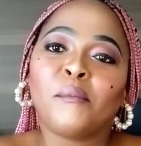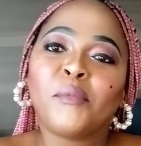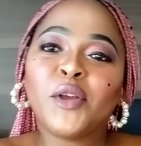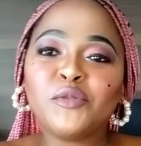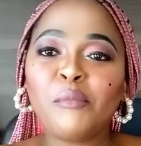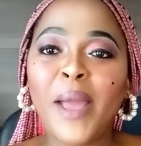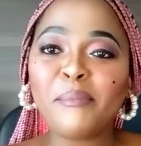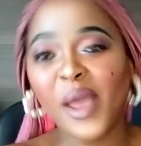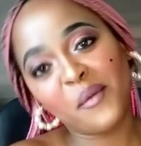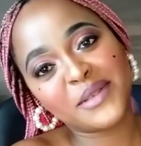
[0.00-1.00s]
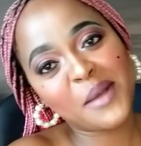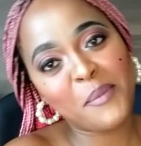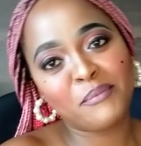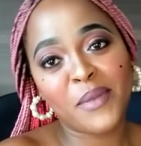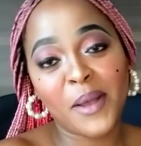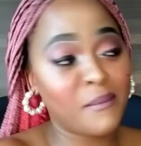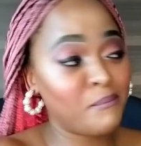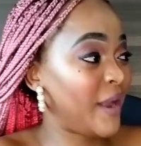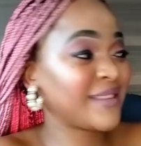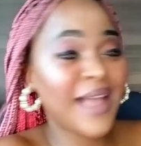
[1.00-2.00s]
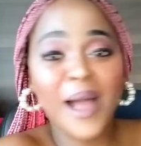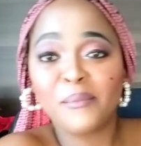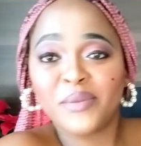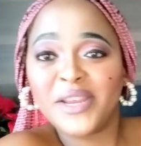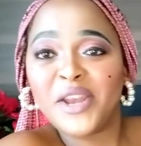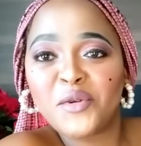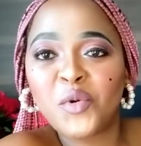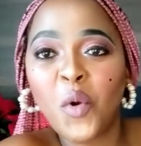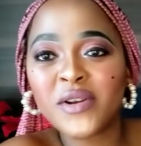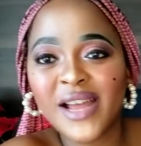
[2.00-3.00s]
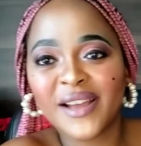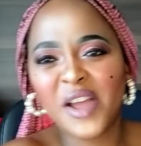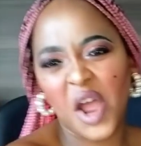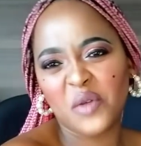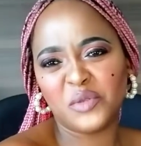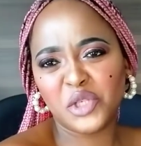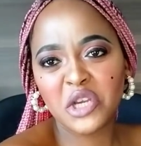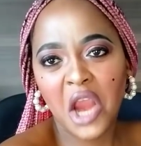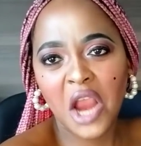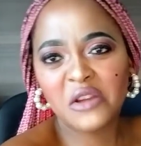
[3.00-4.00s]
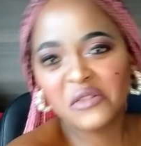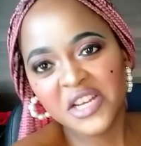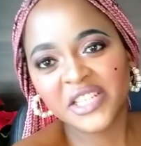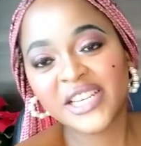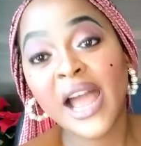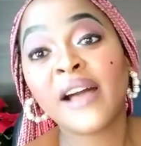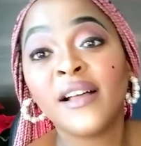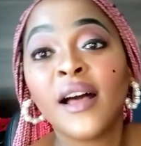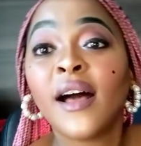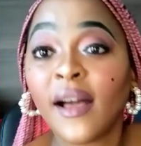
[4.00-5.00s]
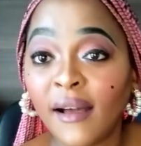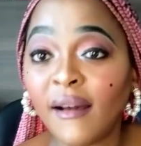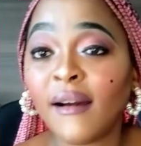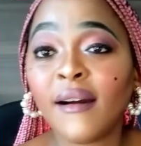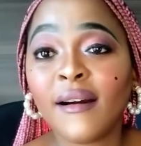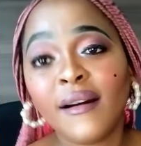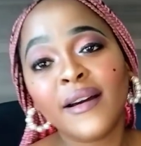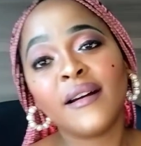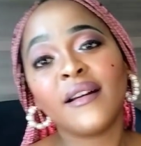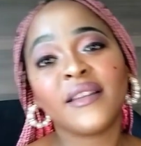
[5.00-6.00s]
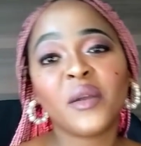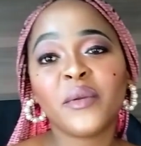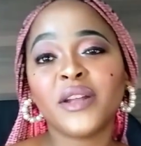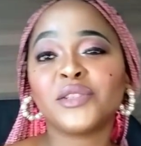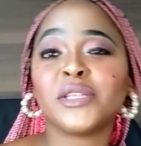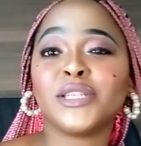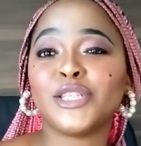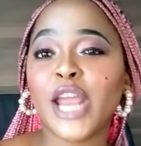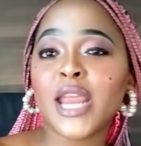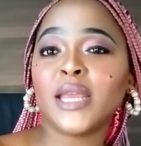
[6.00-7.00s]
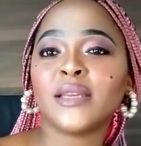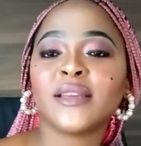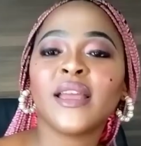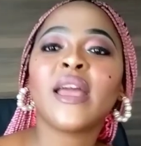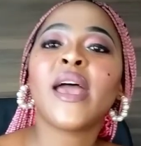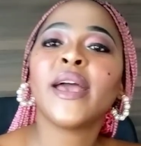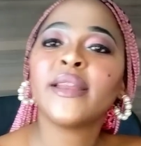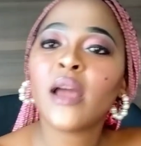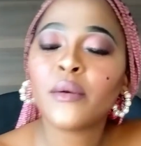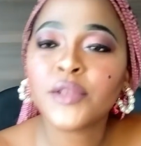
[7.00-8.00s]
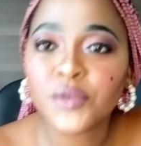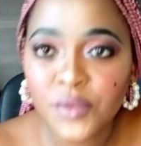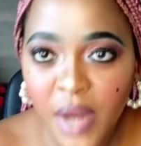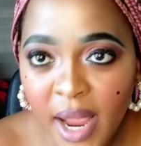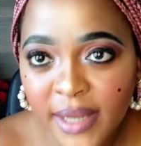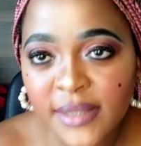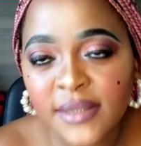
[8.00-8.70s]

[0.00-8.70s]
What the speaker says: Because my back was up, back up in a corner. How dare you, little girl? Here we are today. And I was right.